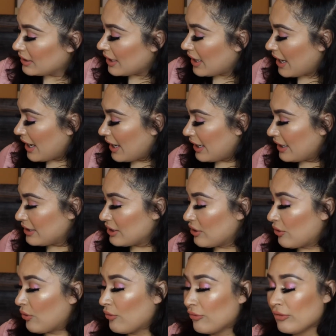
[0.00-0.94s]
And
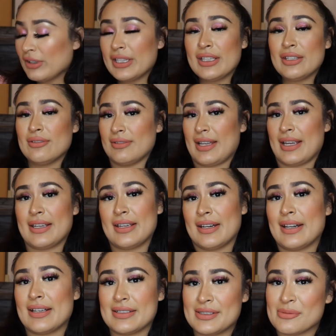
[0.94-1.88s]
hopefully you like
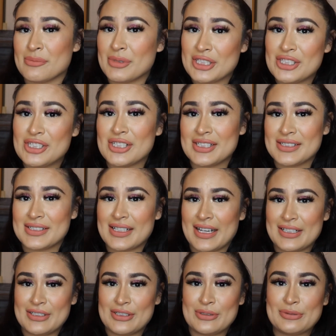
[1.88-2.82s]
it as much as
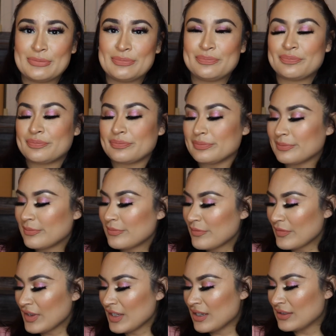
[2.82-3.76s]
I do.
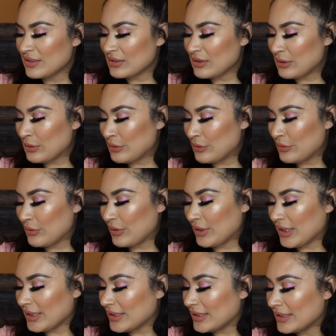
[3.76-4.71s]
So
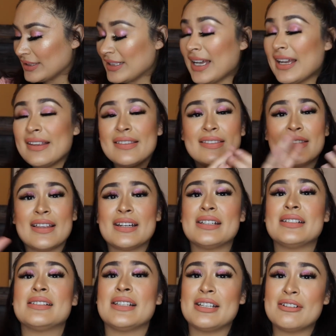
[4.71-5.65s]
yeah, that
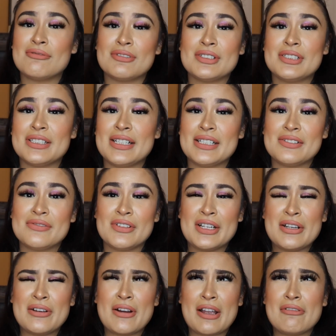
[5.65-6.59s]
is it for today's
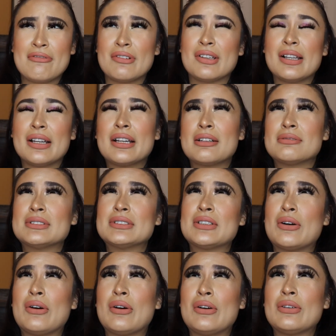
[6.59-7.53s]
video. I feel like I was
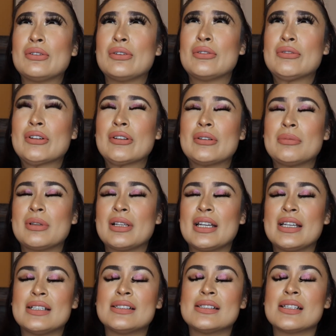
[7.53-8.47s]
all over the
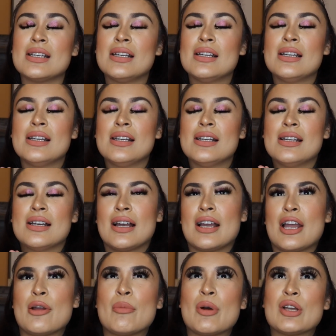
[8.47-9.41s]
place.
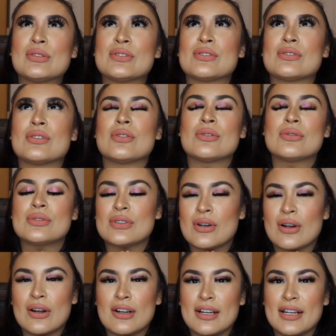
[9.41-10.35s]
I am so
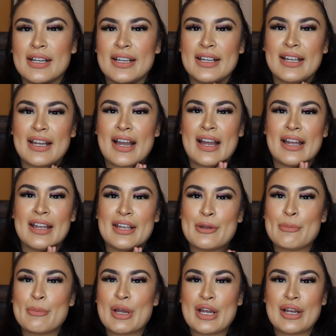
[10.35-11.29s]
sorry. I
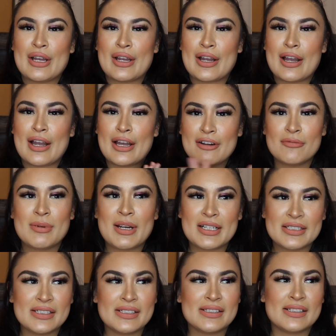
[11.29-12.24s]
am out of
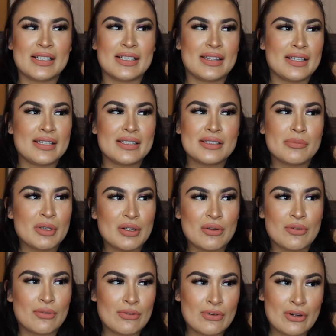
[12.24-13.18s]
practice. I think it's been
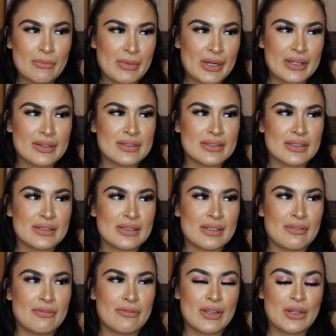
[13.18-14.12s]
over a month since
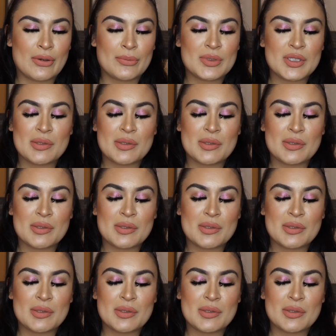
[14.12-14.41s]
I filmed.